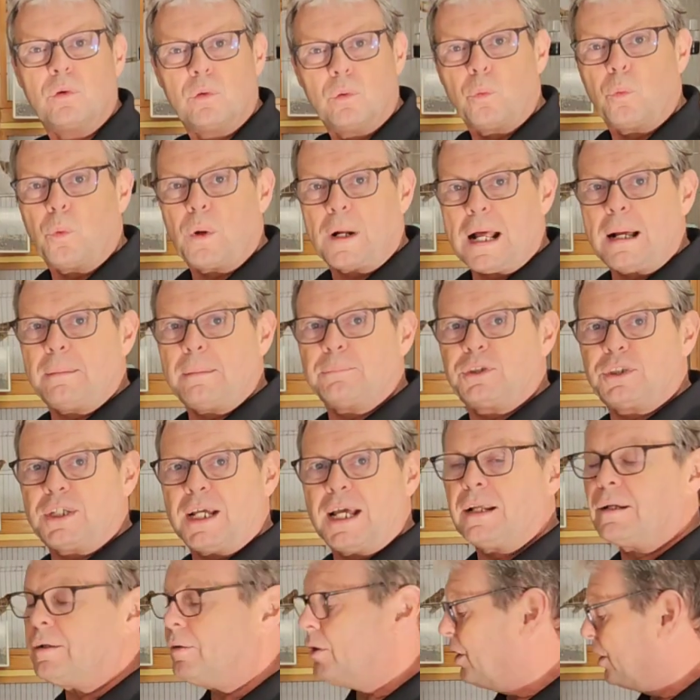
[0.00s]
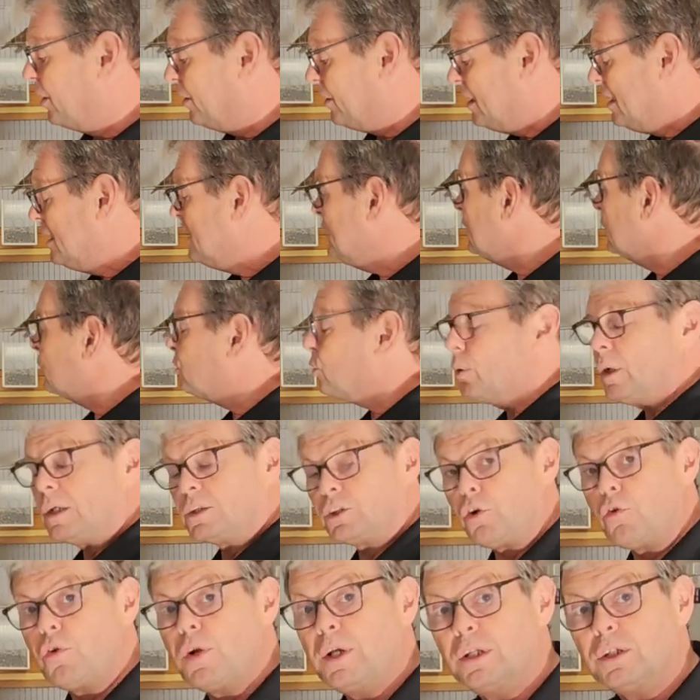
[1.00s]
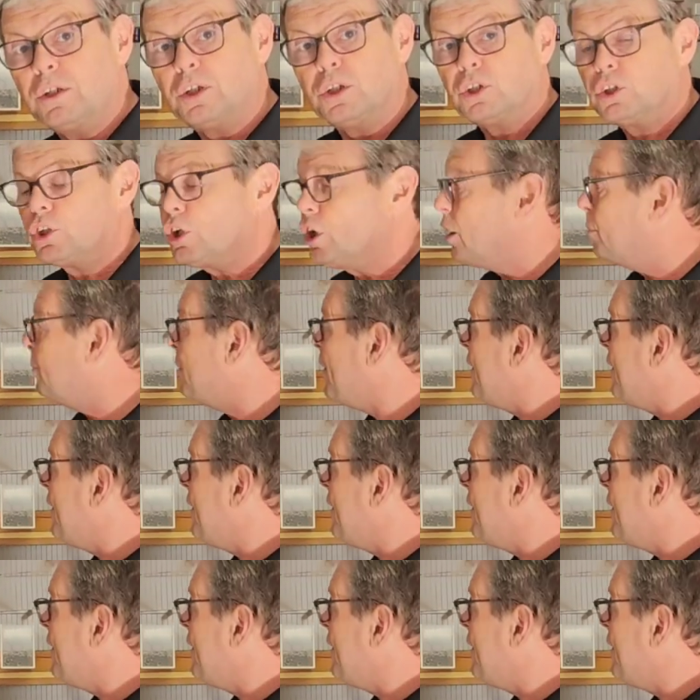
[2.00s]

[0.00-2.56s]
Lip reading: what I'm saying there. So it's a real good job.